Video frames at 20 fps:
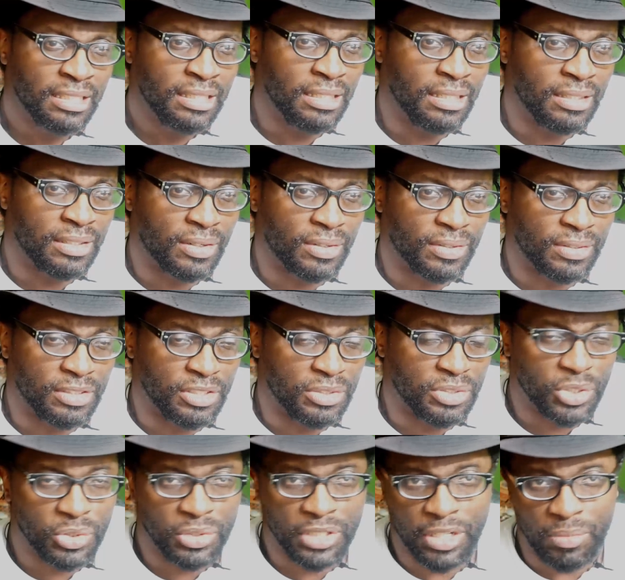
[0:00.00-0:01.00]
you know, you
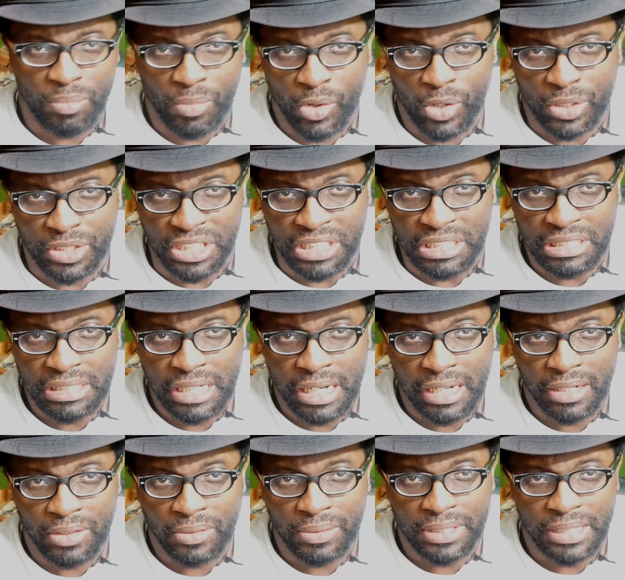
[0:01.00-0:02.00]
do get more
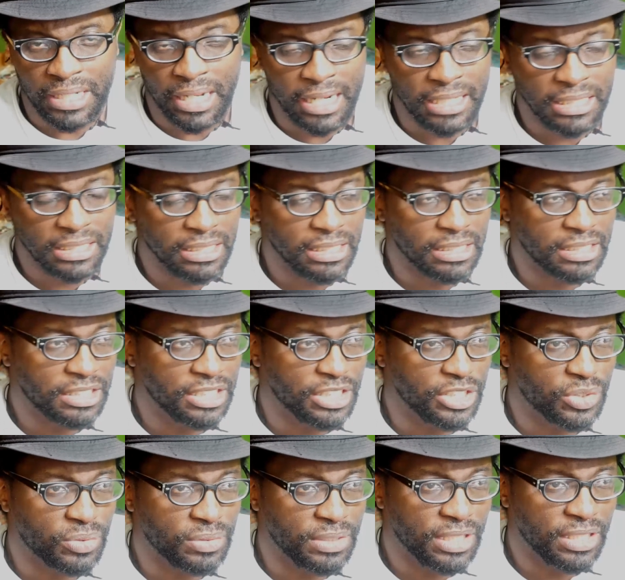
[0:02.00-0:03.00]
detail with the
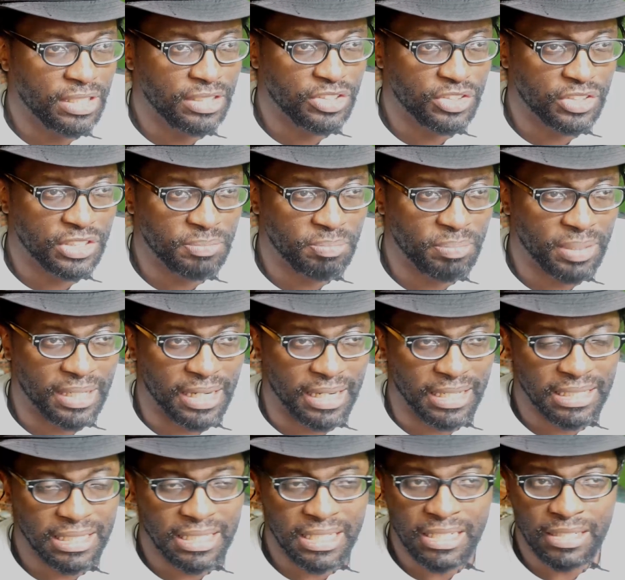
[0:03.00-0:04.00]
A6300, but I
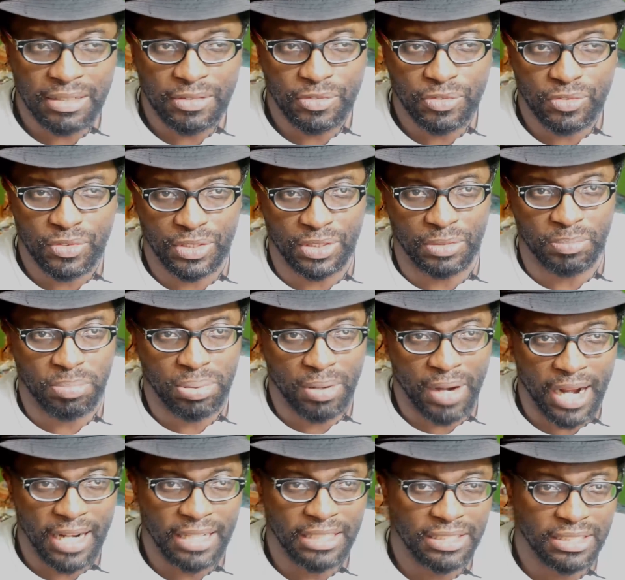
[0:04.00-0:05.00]
think for the
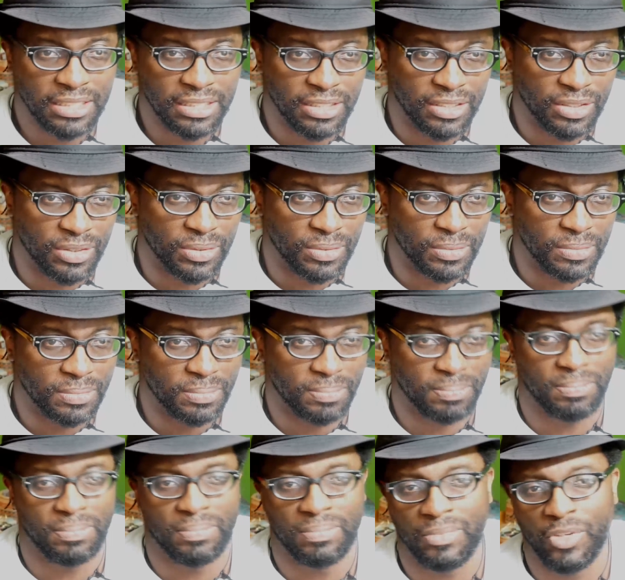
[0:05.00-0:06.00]
price, you know,
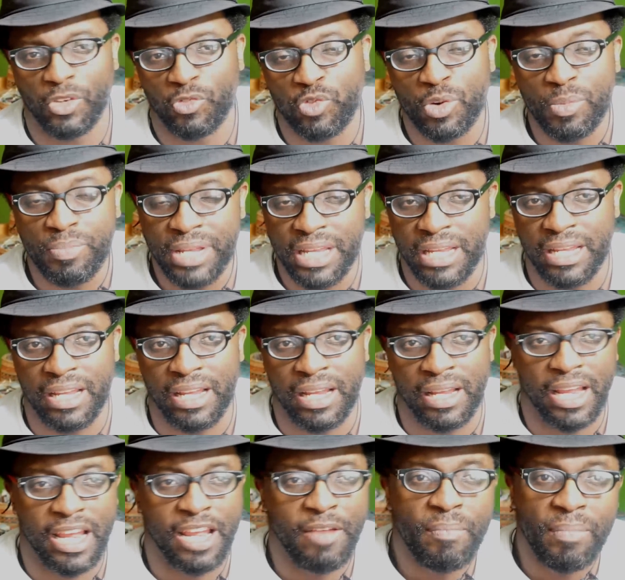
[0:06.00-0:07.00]
for me,
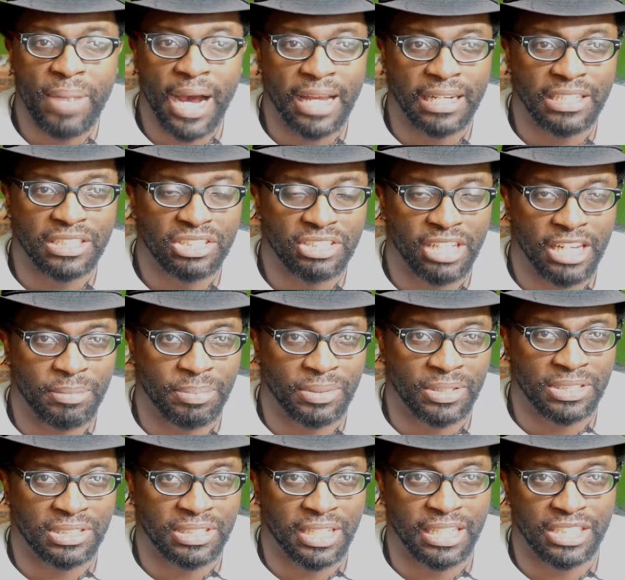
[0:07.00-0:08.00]
in-body
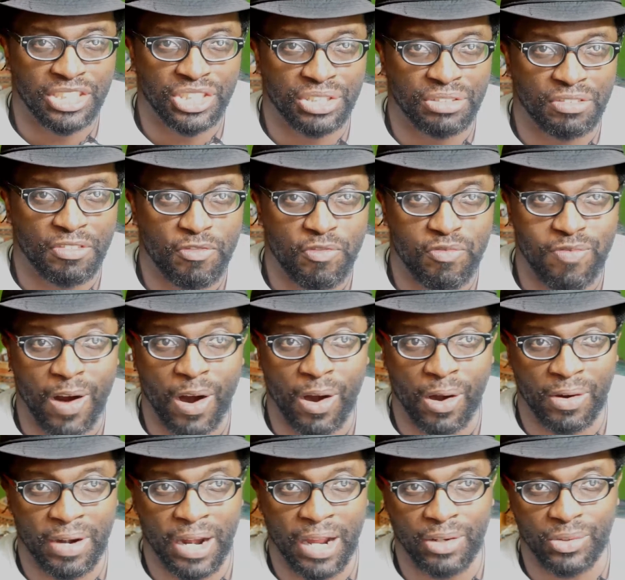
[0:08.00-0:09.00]
stabilization
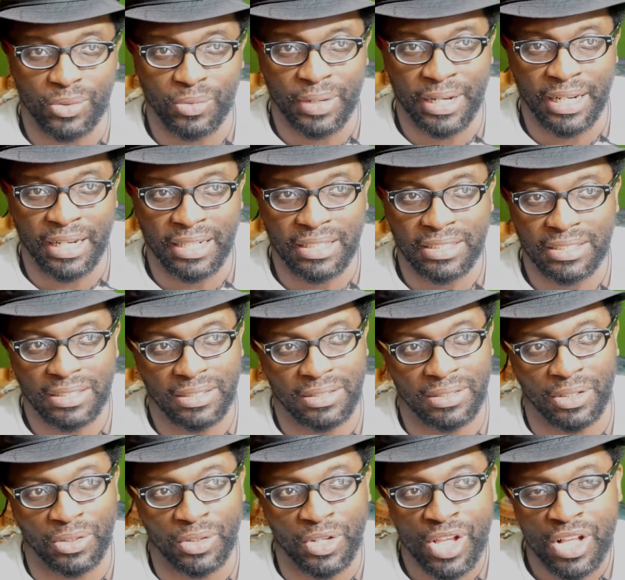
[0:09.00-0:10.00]
far outweighs,
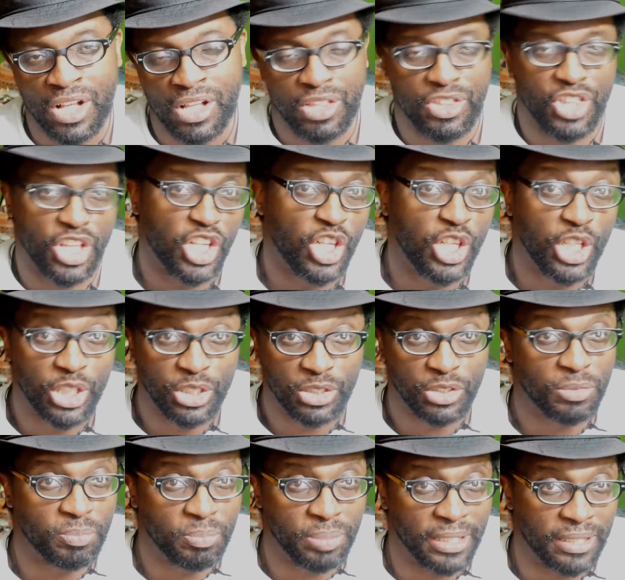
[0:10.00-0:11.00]
the
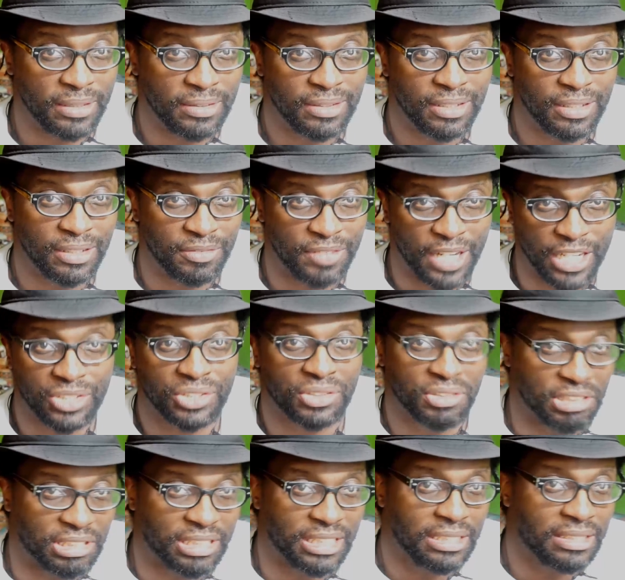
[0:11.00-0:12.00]
little bit of
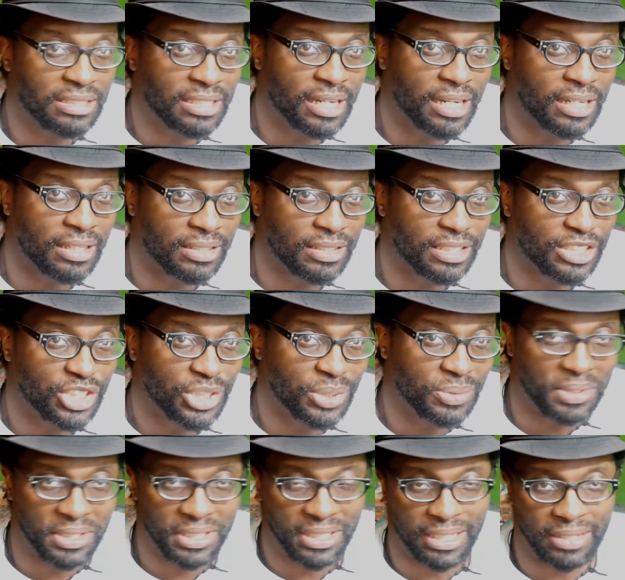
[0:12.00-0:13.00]
extra detail that you
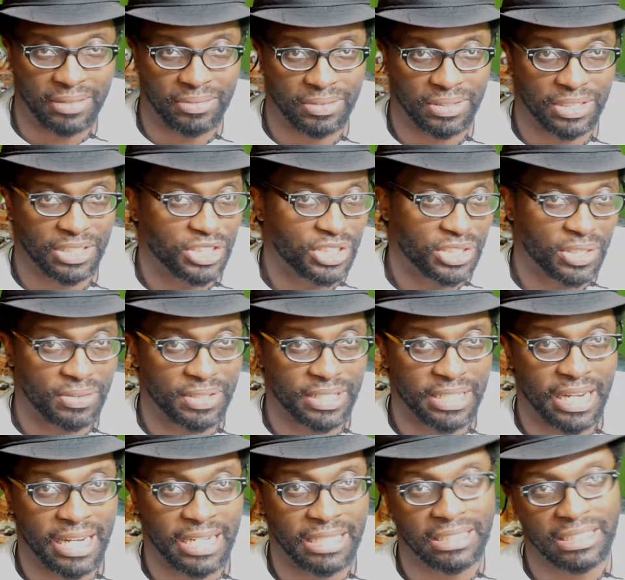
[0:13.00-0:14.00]
would get with the
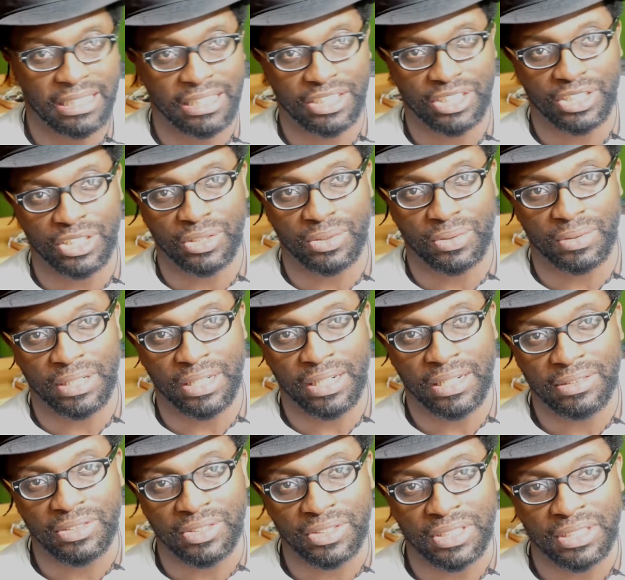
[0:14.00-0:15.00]
Sony
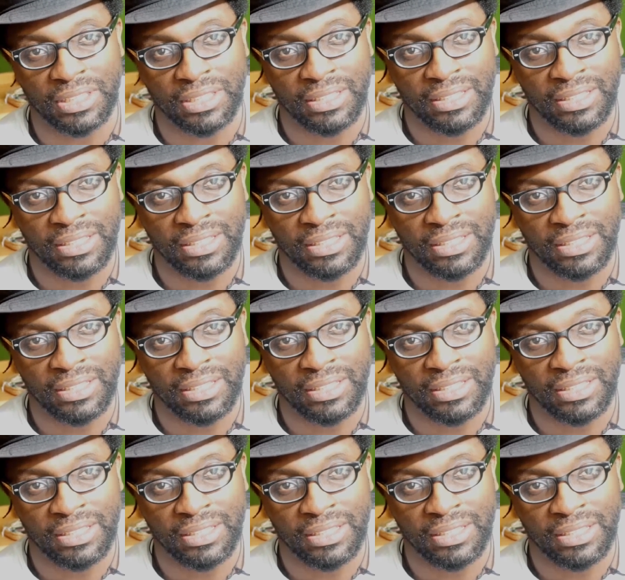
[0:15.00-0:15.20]
a6300.